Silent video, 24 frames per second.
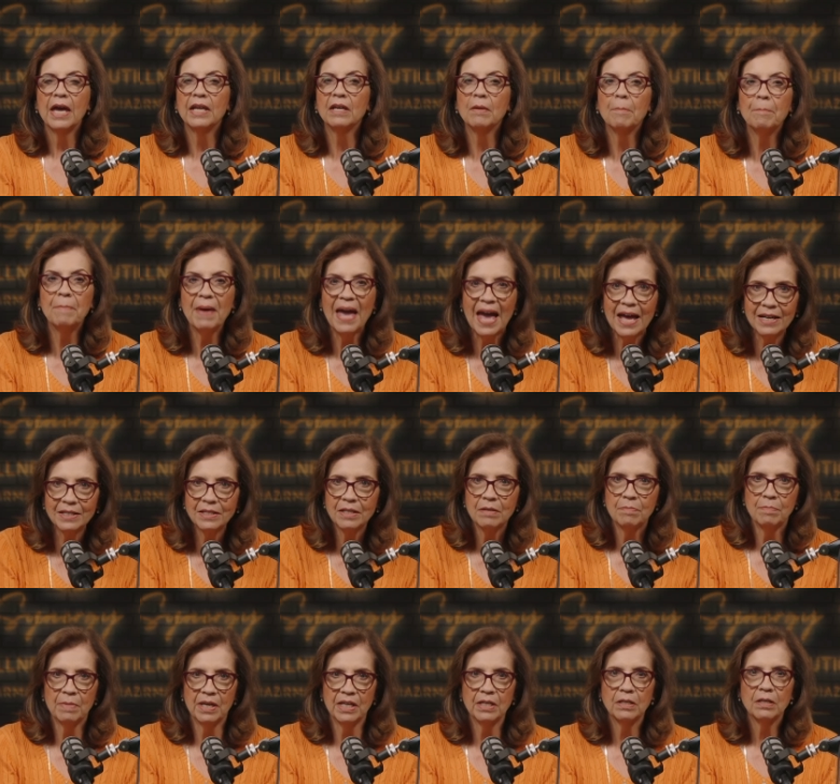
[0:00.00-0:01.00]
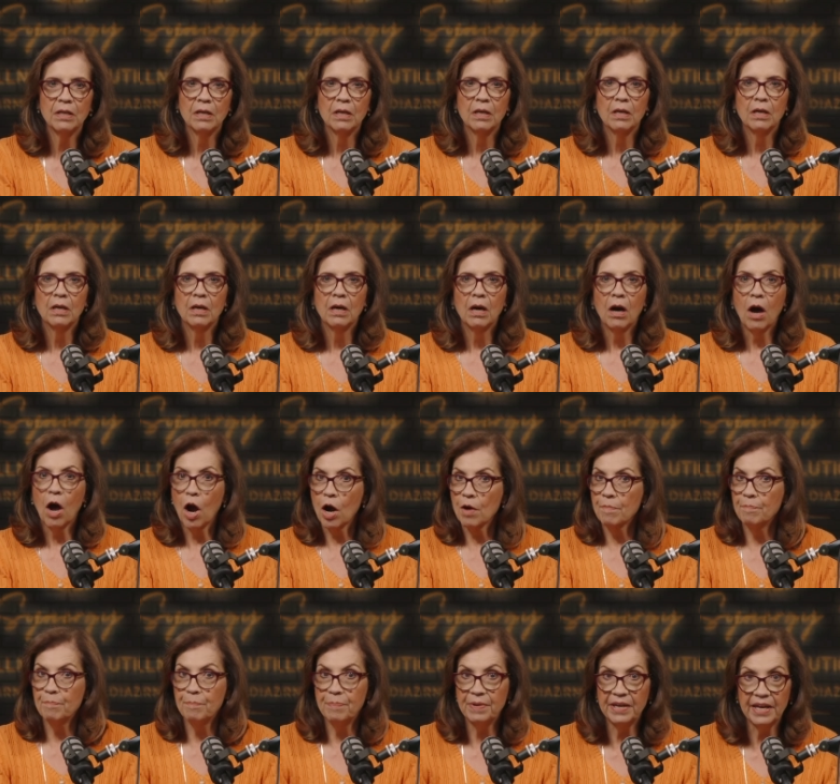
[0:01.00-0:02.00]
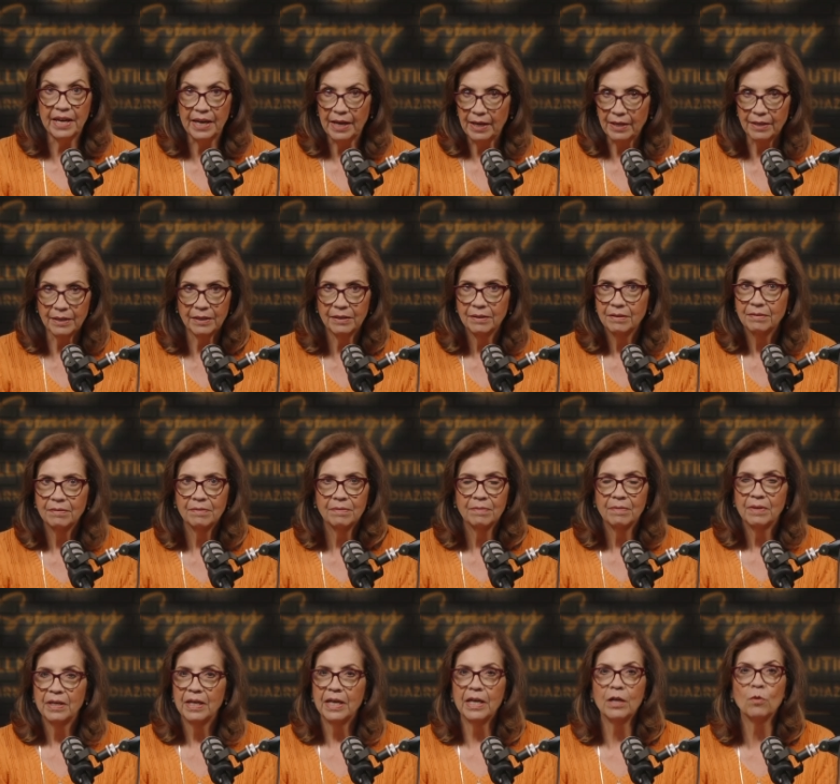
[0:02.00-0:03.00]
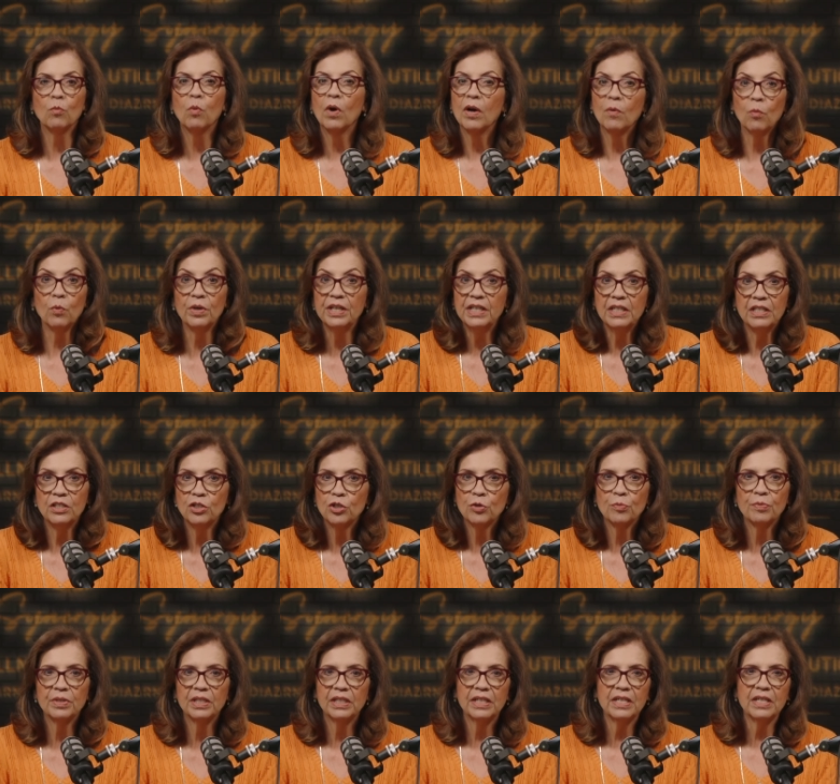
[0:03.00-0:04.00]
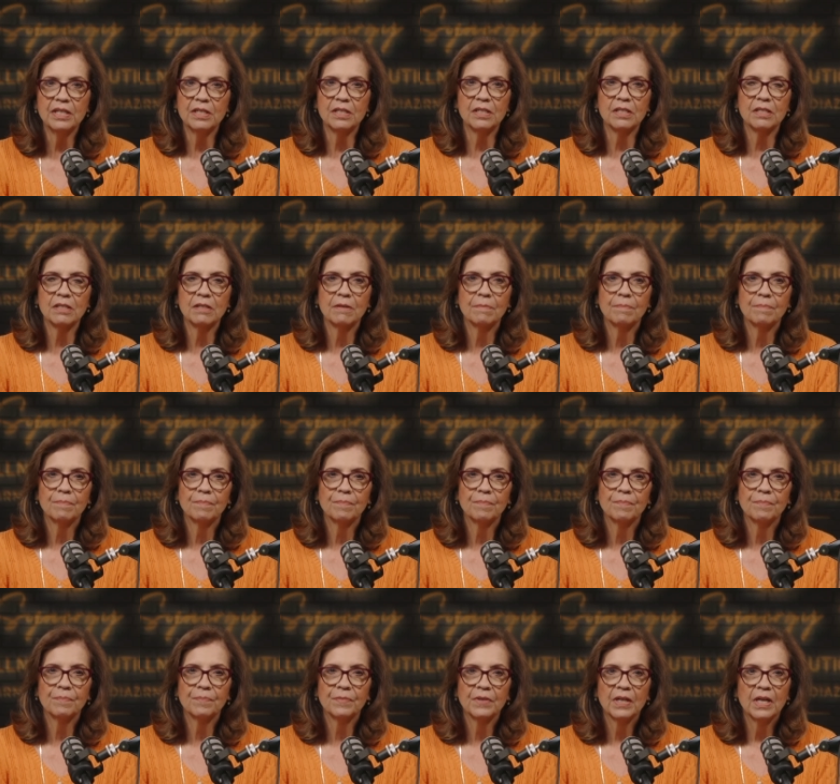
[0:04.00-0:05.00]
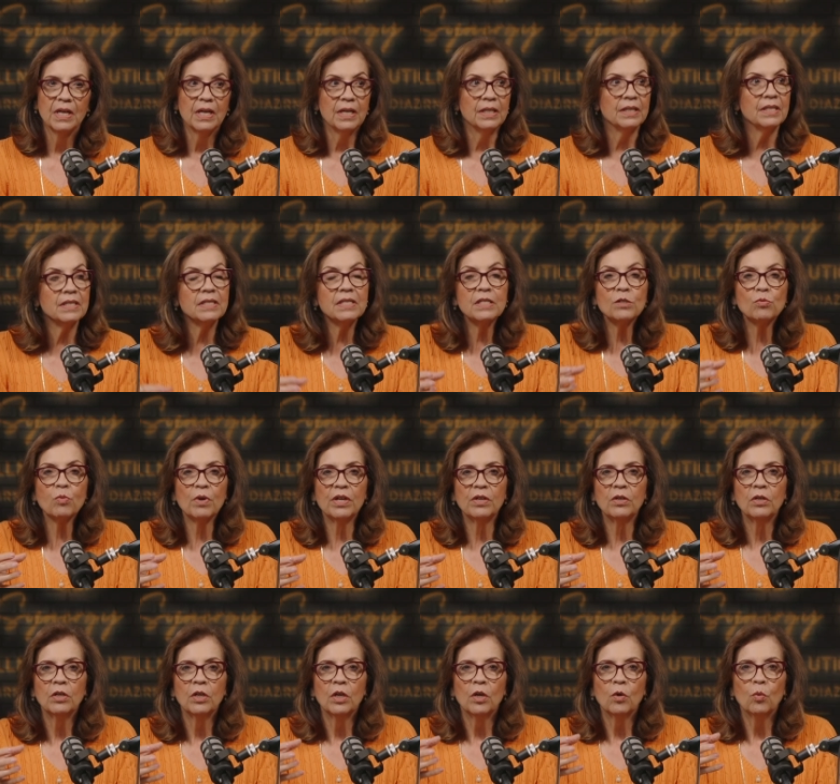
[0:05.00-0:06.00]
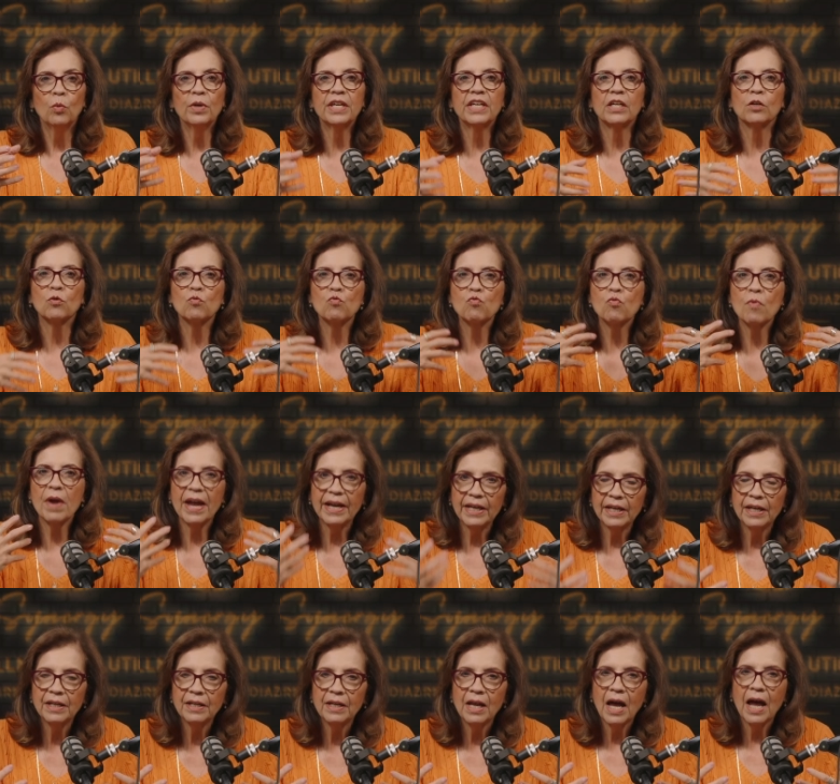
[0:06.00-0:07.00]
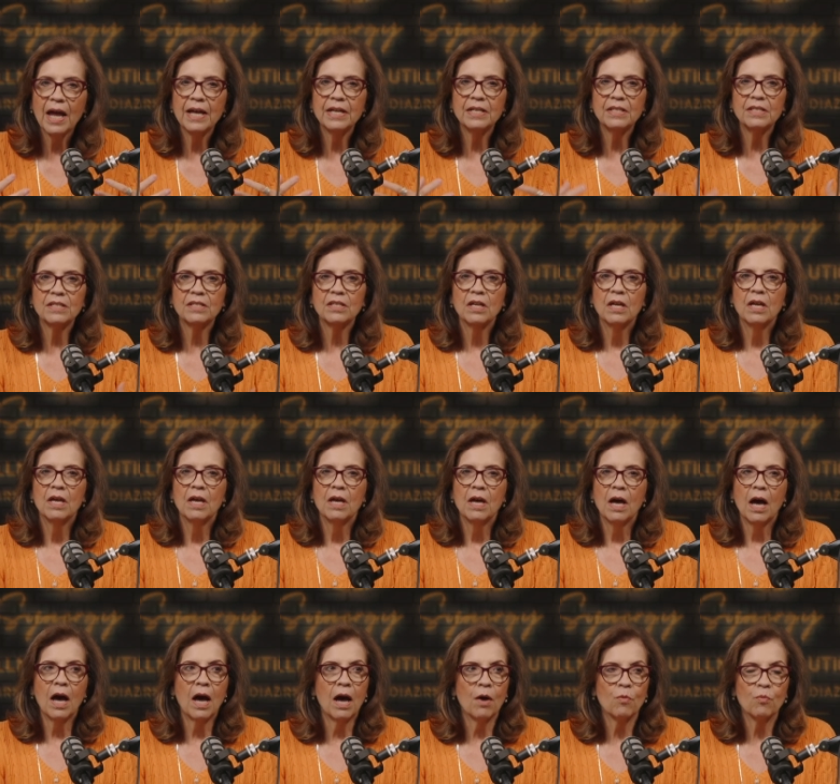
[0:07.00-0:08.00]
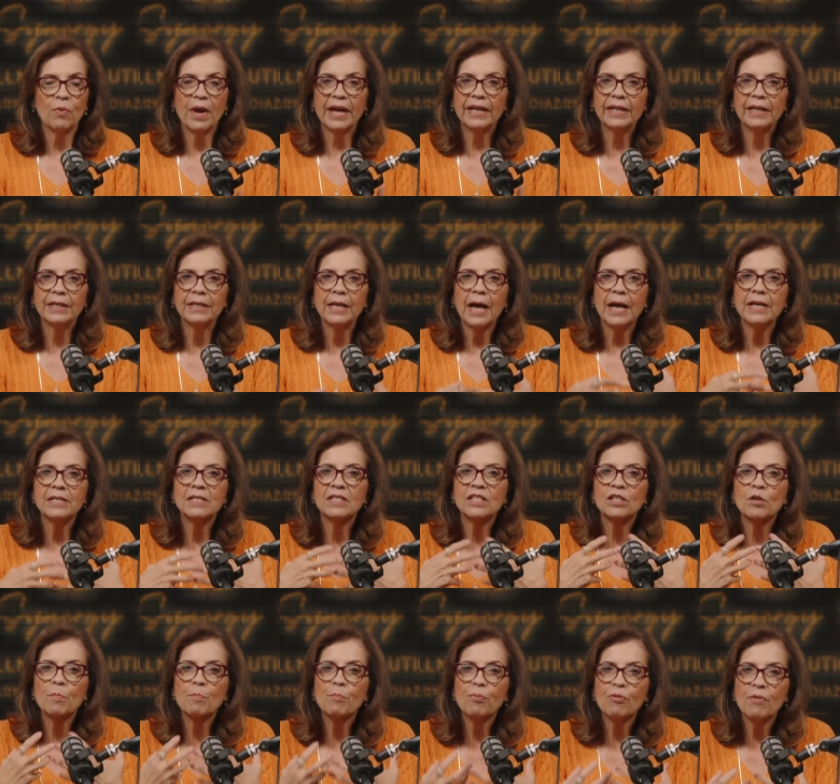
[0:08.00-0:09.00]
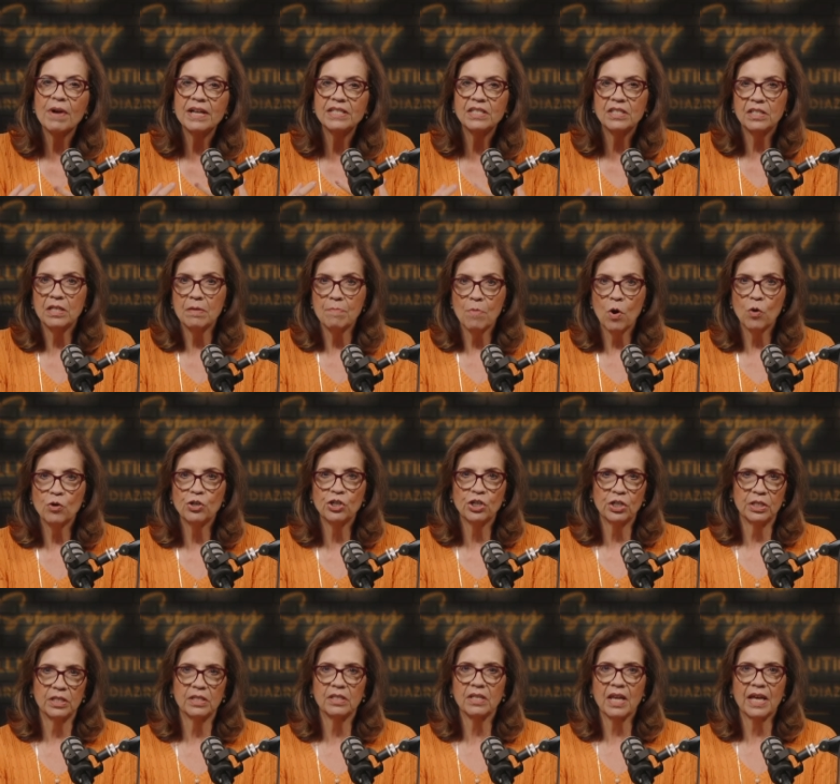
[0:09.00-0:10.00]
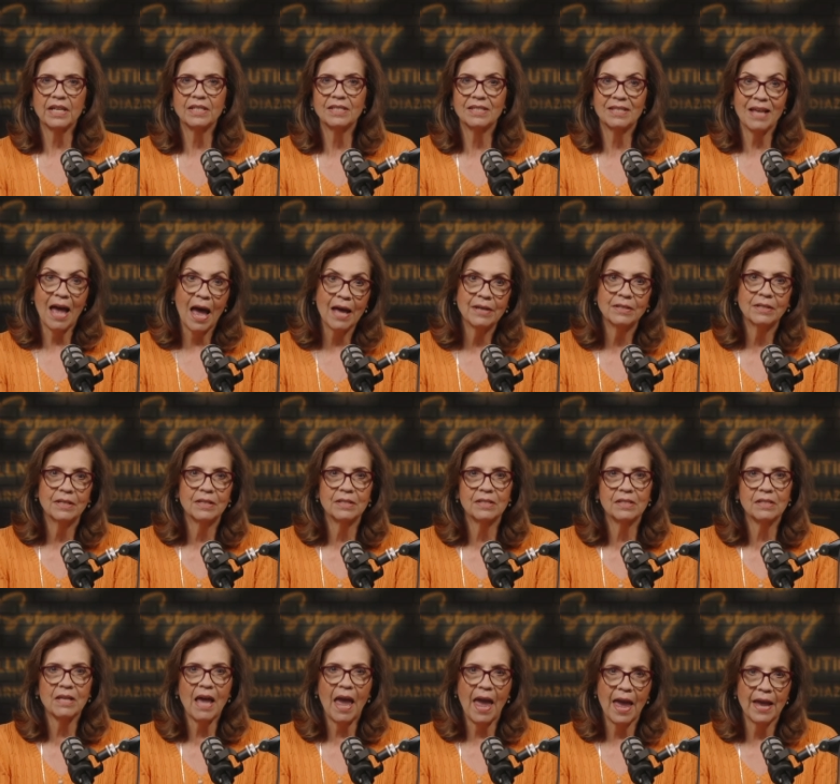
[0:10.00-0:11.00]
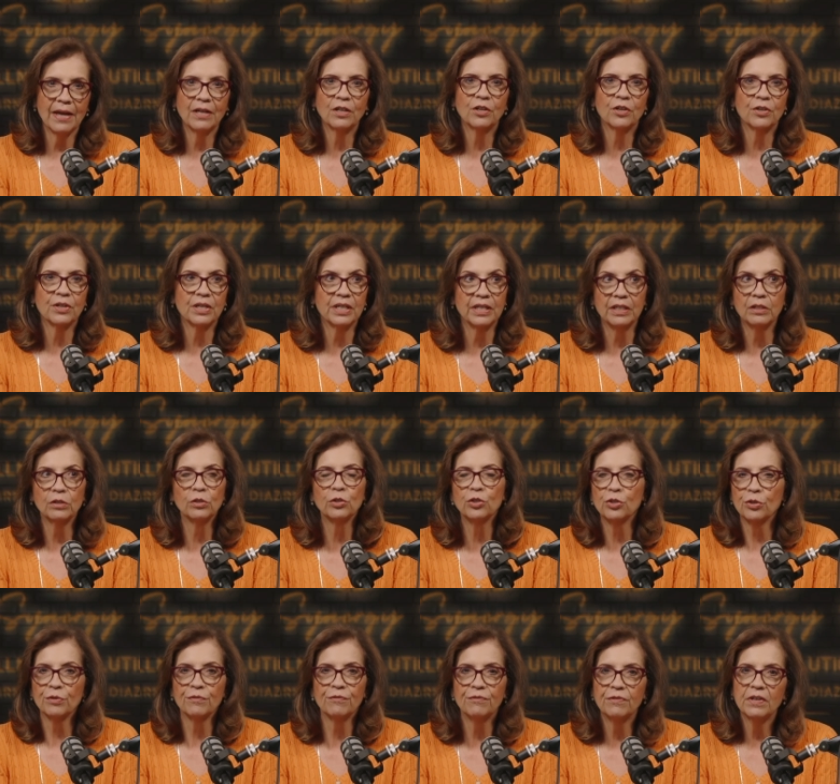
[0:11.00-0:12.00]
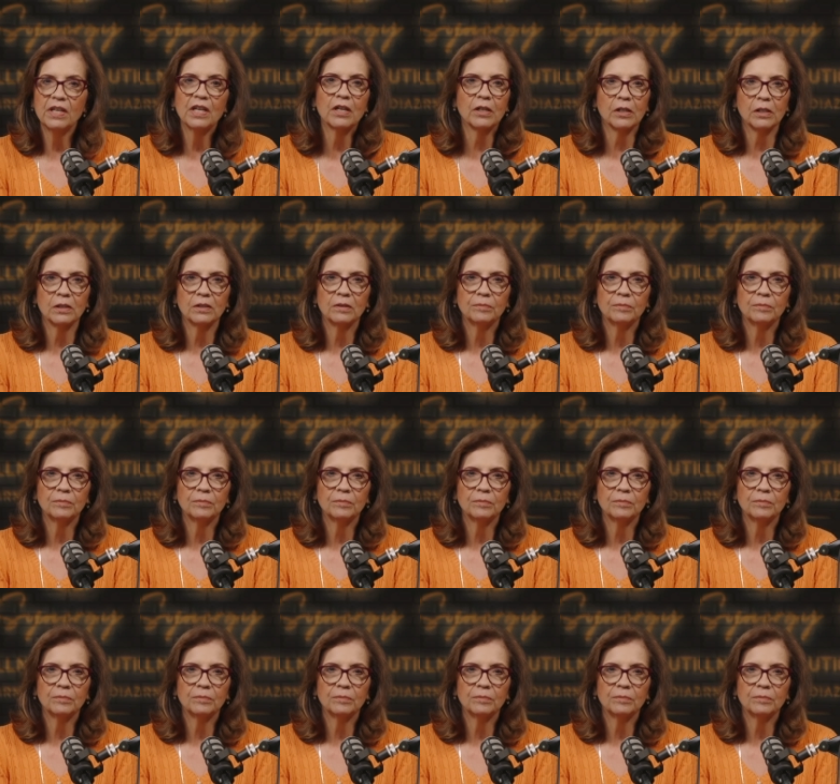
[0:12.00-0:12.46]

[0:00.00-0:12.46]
abandonment are big in what we need to release. This is when we can recognize suppressed emotions like sadness, anger, guilt, or fear.